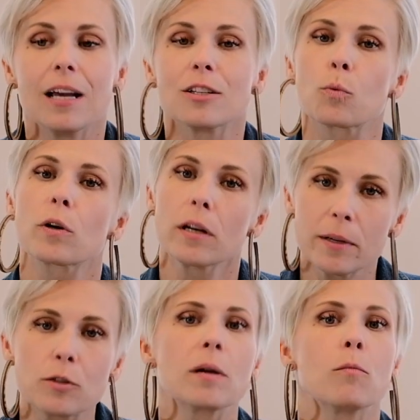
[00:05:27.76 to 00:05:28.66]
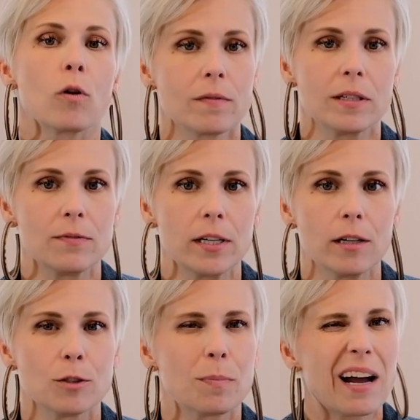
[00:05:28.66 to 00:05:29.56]
So we're gonna be doing more of these
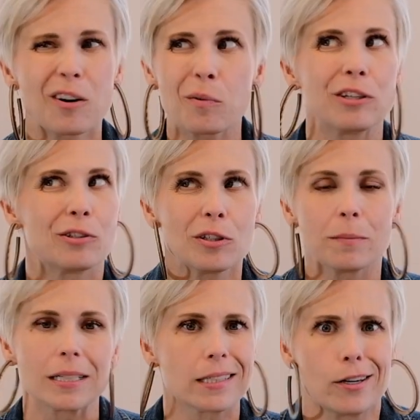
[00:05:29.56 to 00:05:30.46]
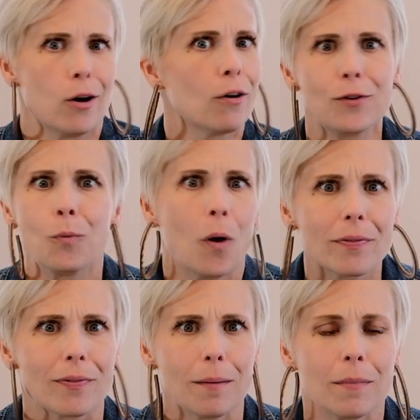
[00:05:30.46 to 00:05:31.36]
videos, but I don't wanna do them unless I know if you want
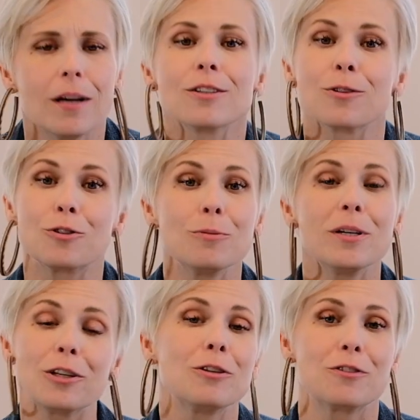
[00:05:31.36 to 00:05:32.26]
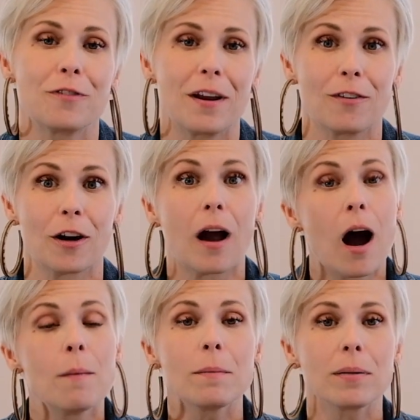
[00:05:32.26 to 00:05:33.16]
them. So do me a huge favor,
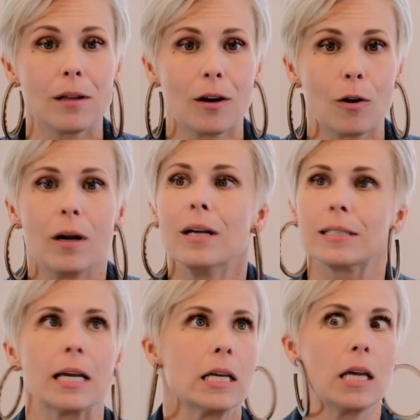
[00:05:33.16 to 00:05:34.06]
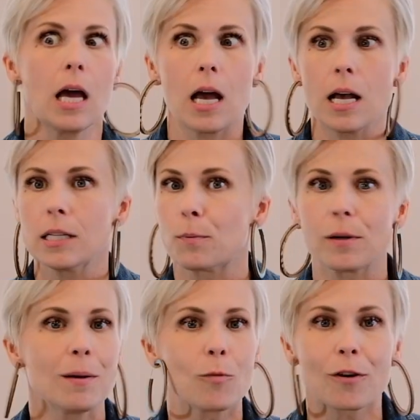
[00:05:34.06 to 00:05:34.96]
comment below, say yes, bring
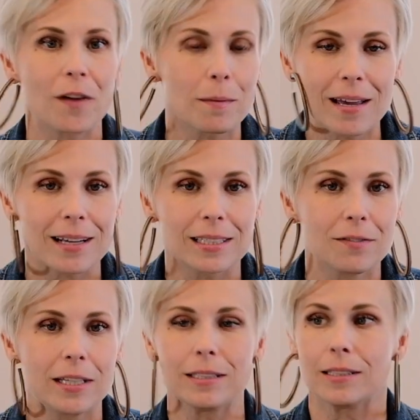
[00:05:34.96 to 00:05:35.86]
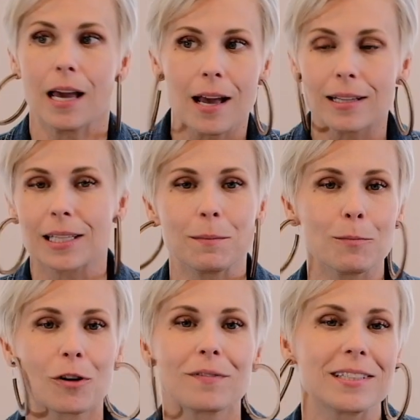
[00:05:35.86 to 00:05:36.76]
me more family activities, yes, give me
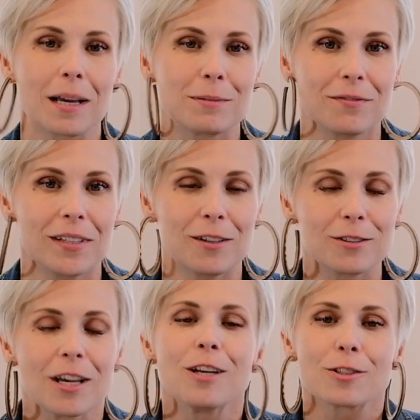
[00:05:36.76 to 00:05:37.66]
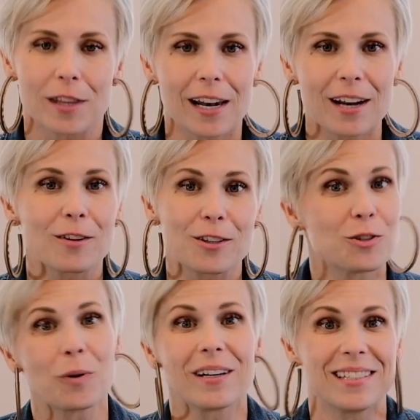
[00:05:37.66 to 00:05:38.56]
more of these types of videos so that I know that you
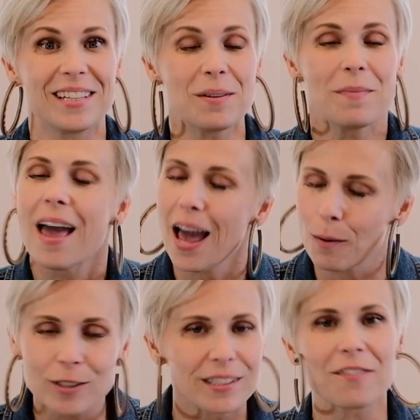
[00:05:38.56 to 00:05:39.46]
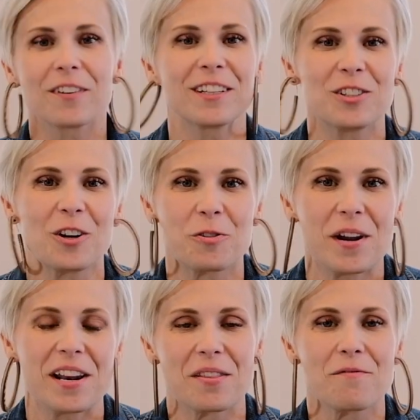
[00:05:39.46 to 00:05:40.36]
wanna see them, and we'll definitely start
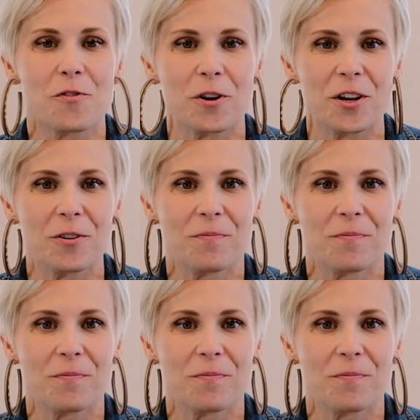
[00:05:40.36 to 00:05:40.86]
creating them for you.